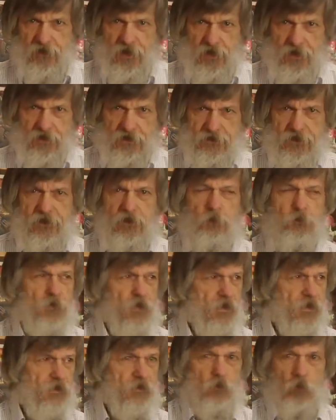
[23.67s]
I take a
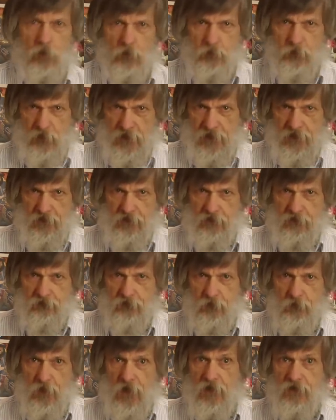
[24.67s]
print or prints
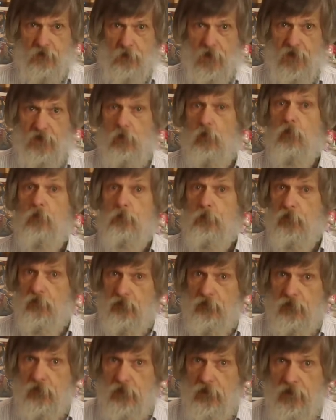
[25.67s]
from either my own
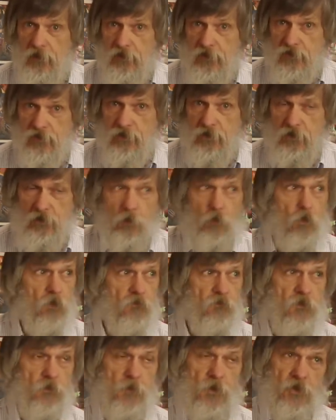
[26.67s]
personal collection or
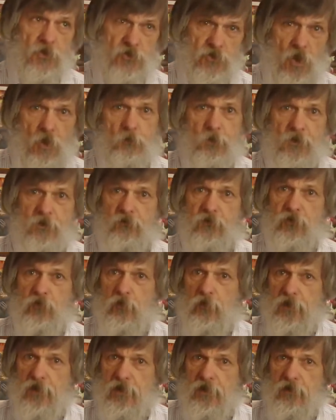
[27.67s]
from our shop
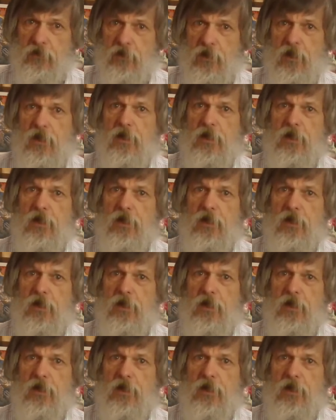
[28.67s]
inventory here,